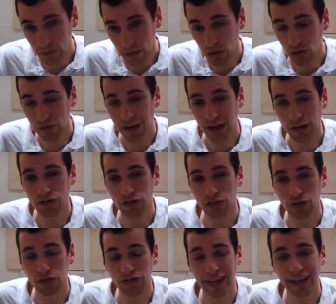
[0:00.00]
of how to
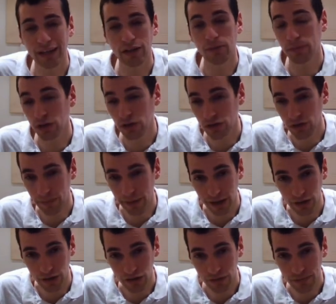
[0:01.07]
use a computer
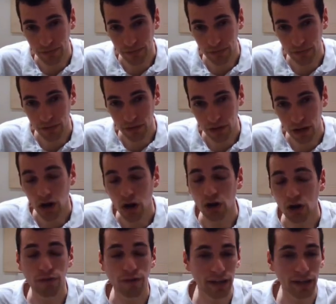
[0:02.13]
mouse. Hopefully